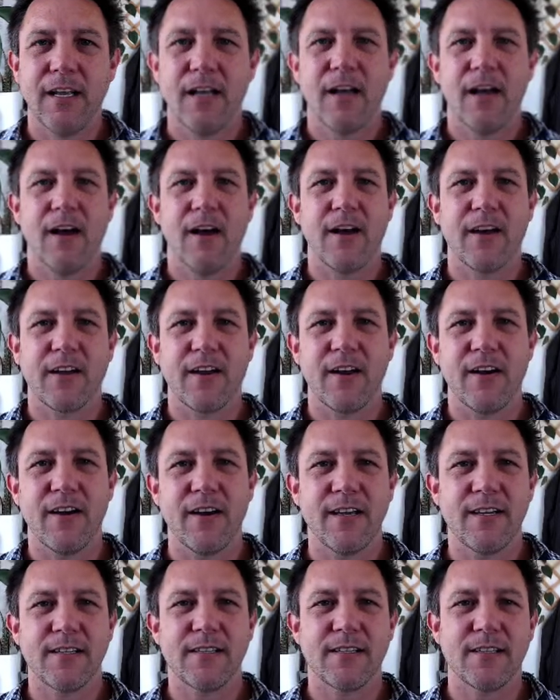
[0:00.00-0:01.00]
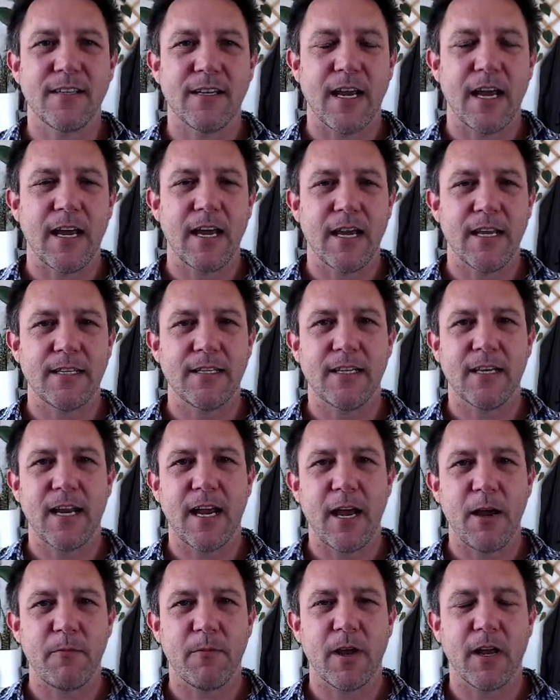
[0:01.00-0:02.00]
Hi guys,
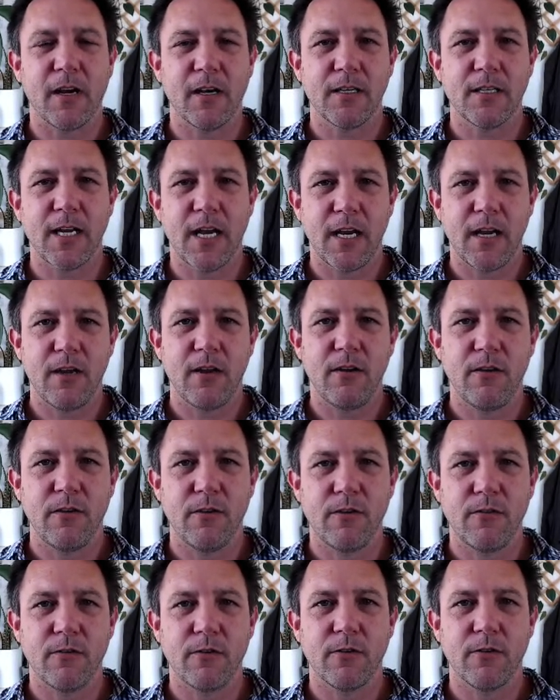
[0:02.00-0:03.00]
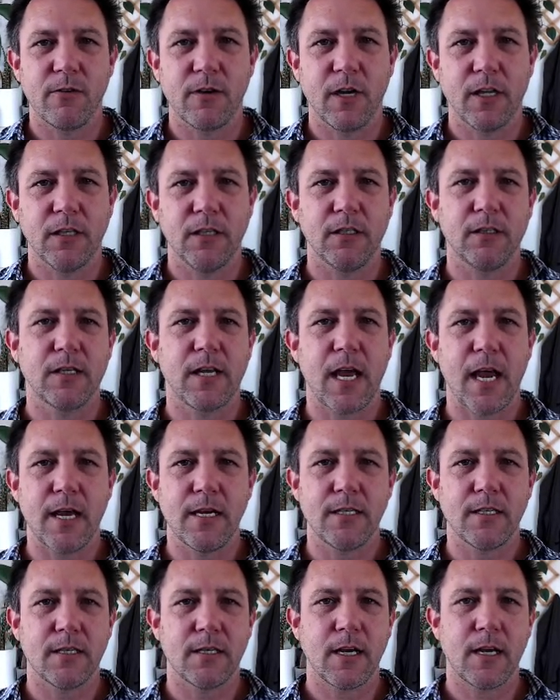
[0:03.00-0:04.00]
today I'm going to take you through a little
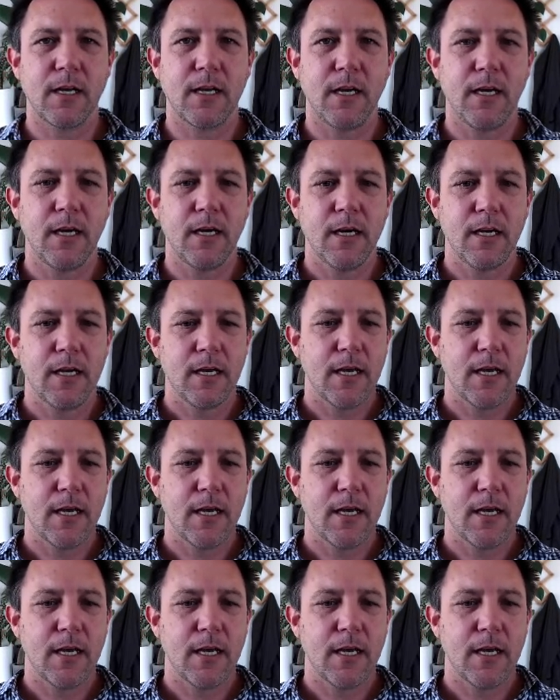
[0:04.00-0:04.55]
case study.